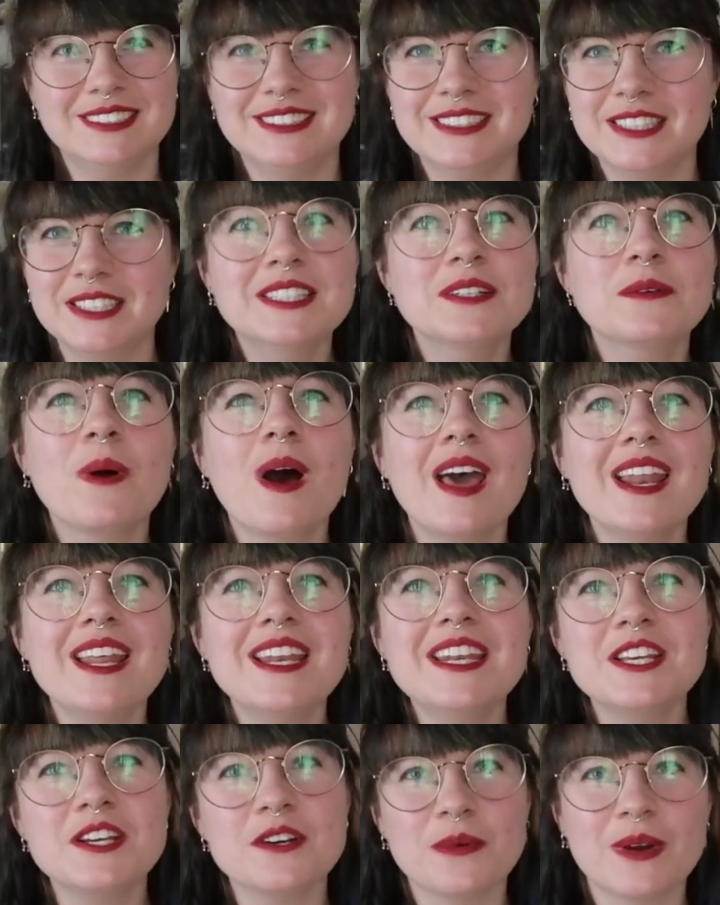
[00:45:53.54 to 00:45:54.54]
didn't want
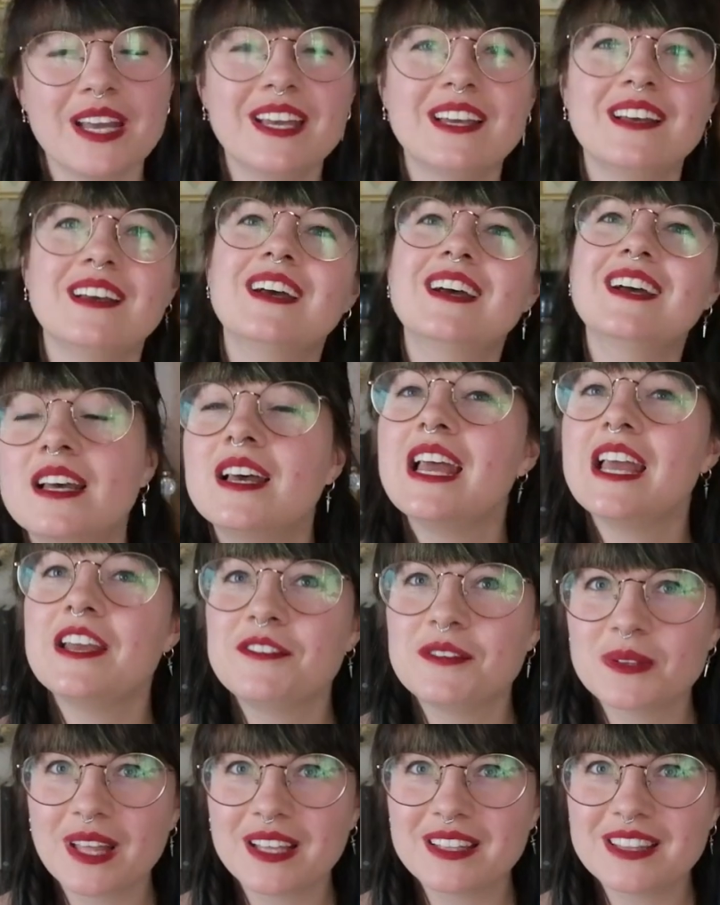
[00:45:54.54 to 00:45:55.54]
to do it. If
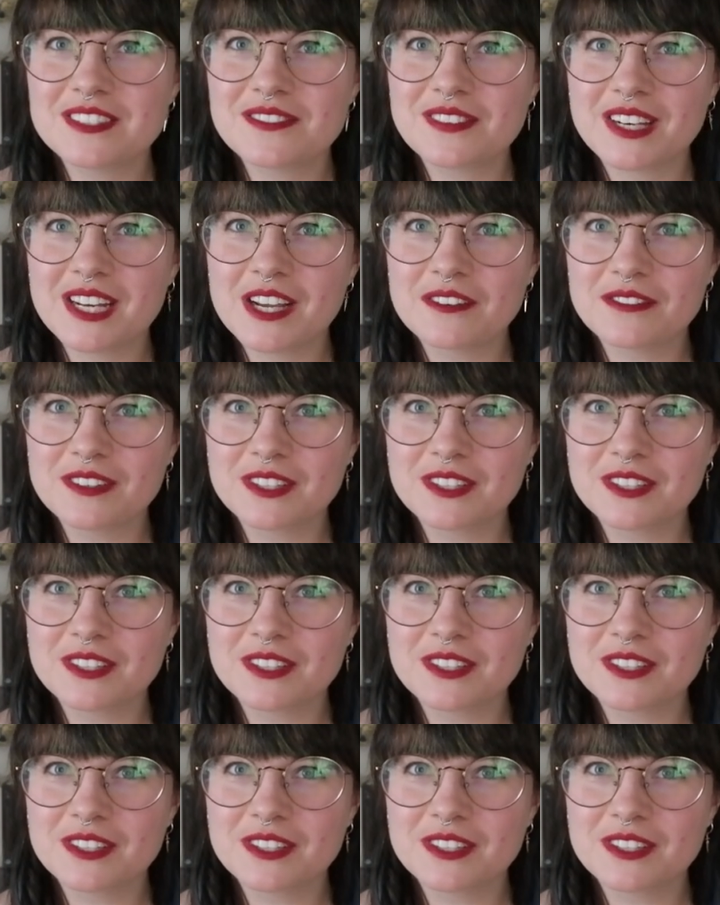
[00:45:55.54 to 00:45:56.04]
you like this video,